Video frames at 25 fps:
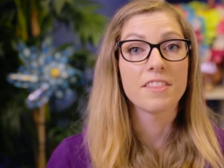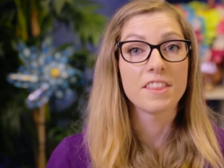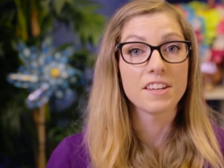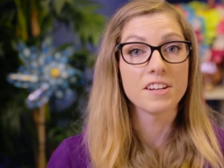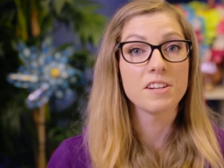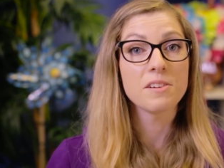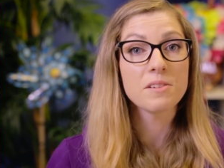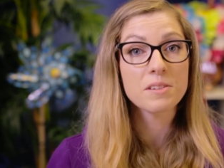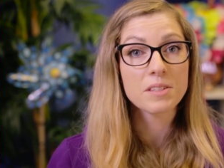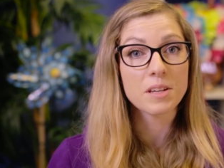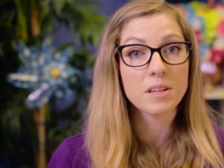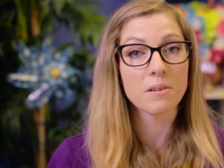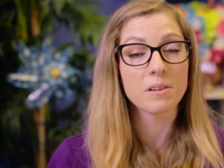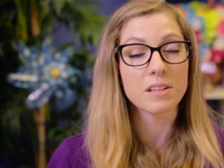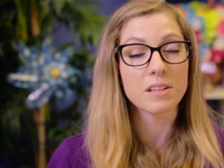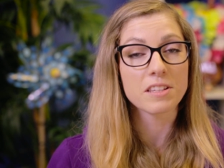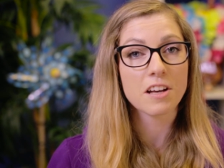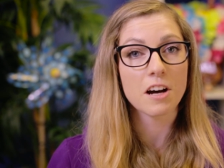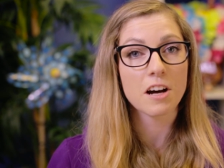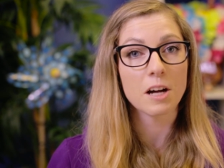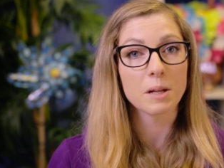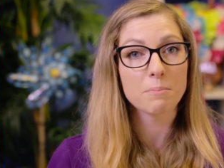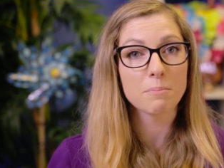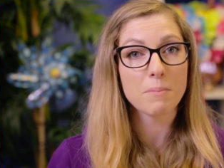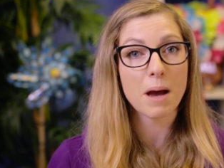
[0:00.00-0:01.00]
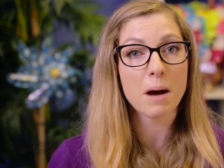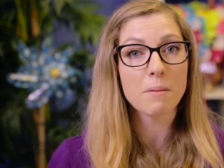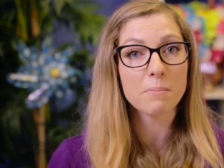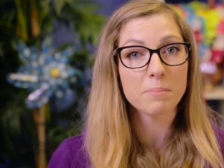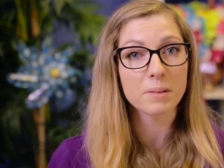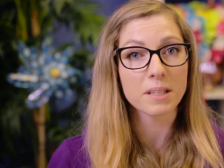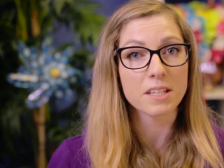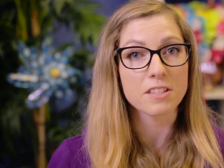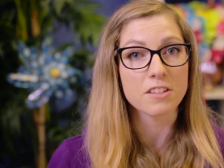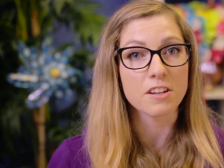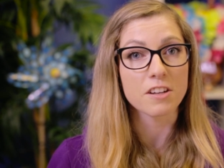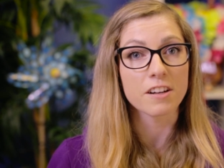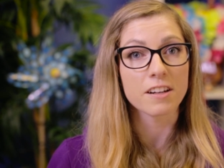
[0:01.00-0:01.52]
The new zone is called Mount
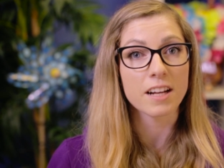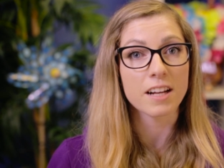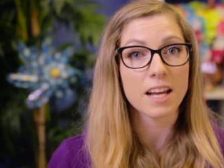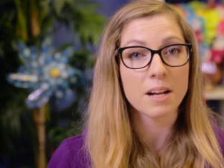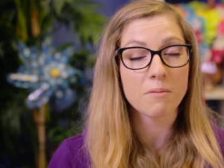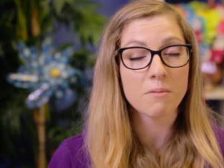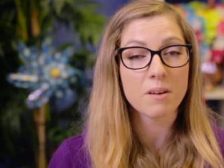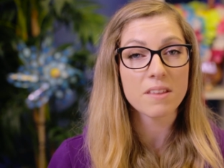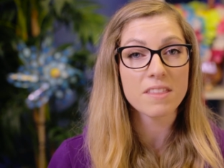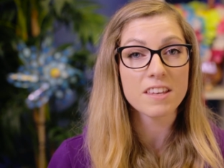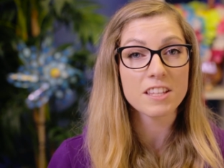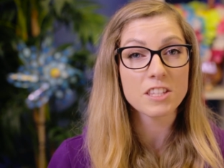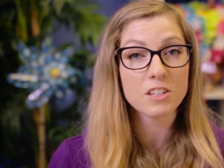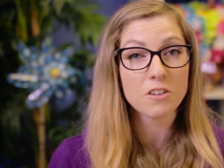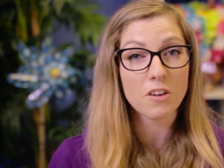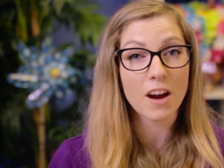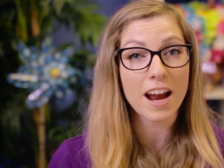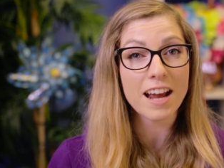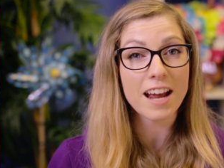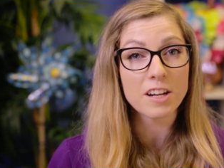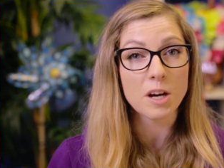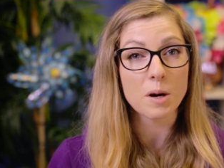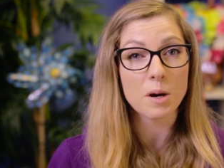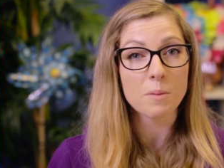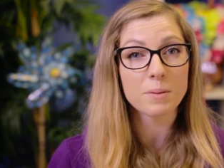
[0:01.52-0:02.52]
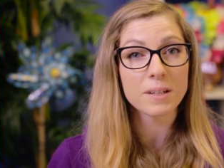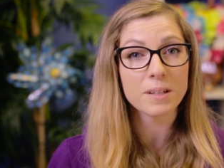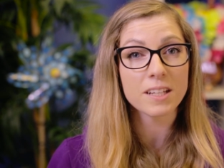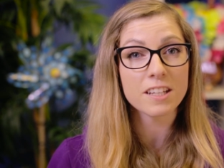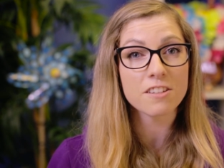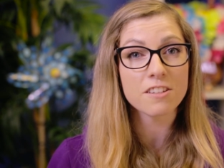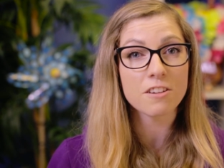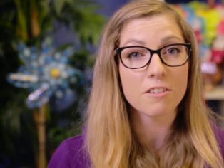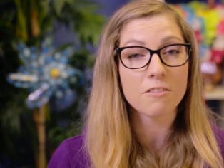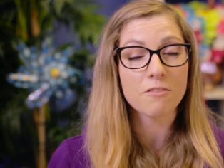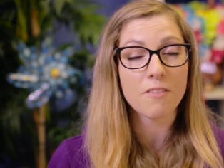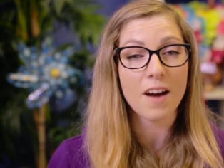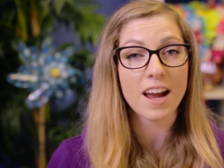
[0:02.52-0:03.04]
Blizzard, and with its grand
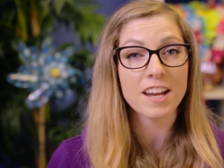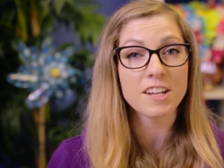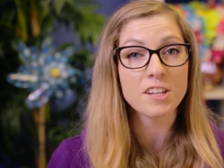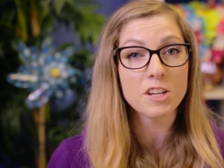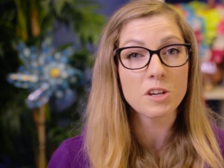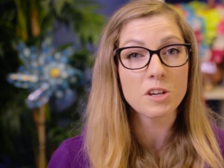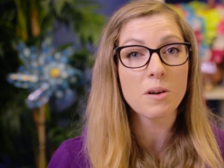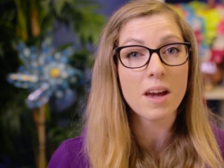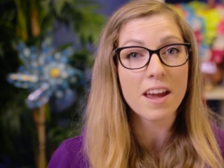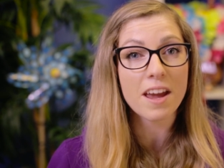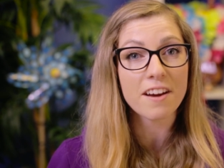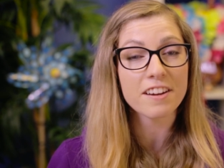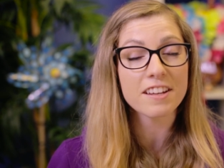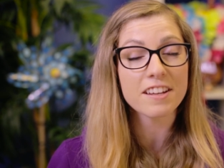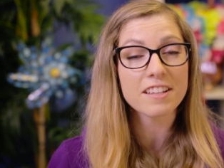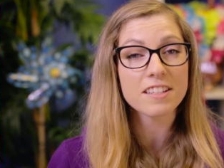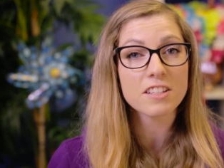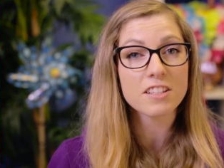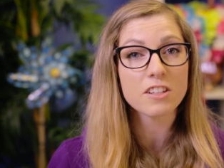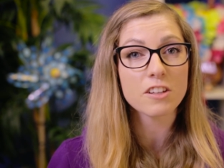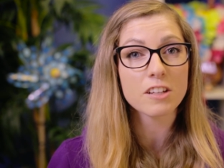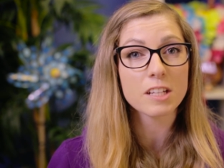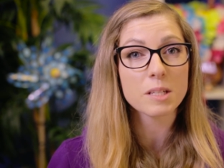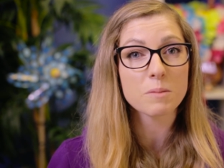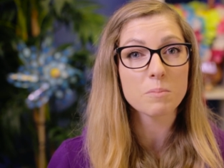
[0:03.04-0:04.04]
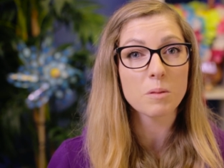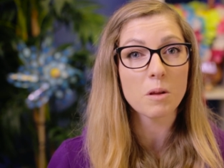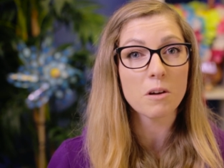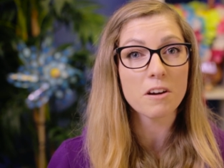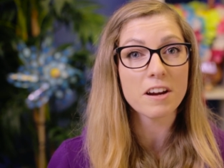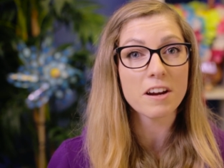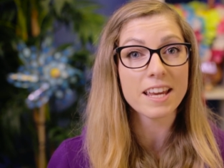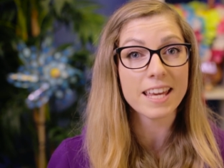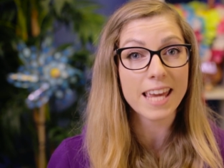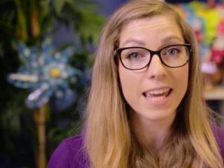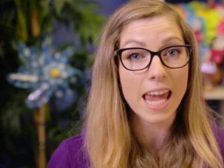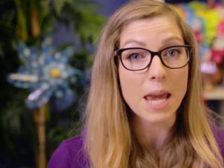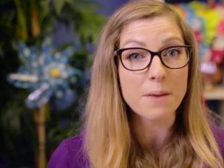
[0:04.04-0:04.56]
opening, you'll find new areas to
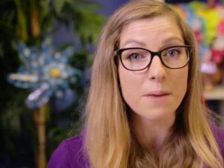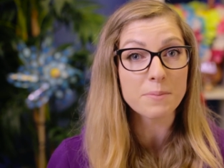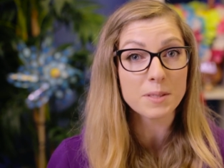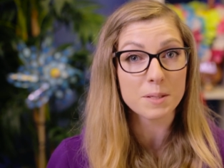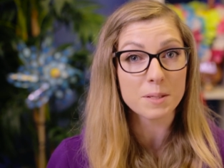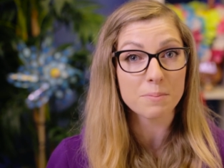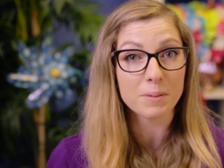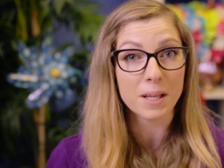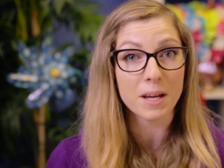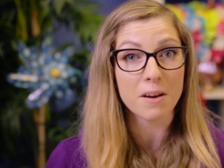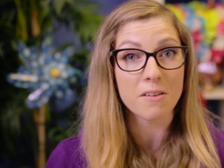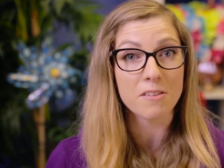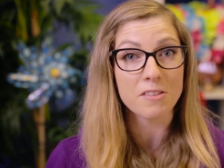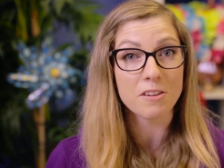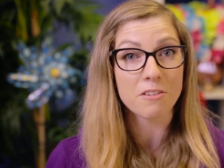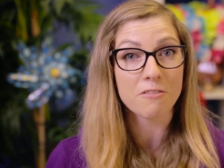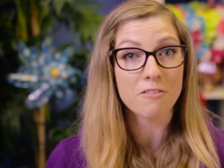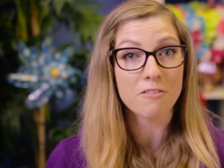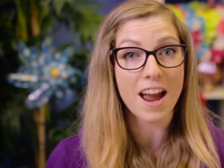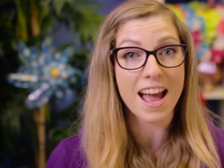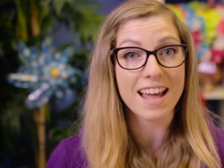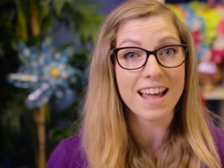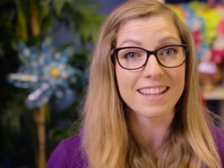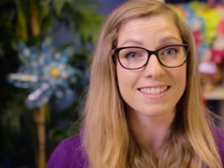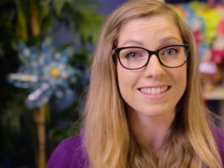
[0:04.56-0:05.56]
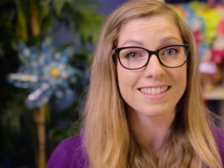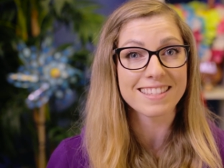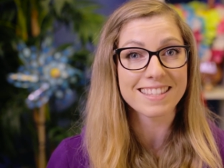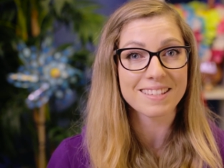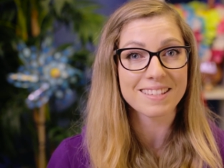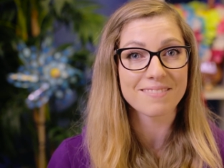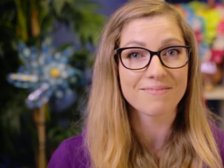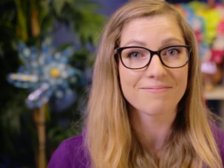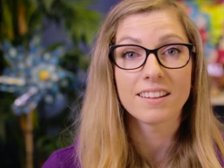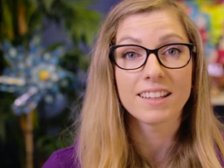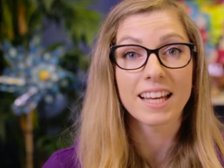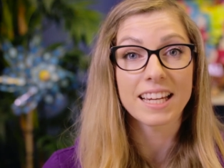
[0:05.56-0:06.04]
explore and games to play with your friends,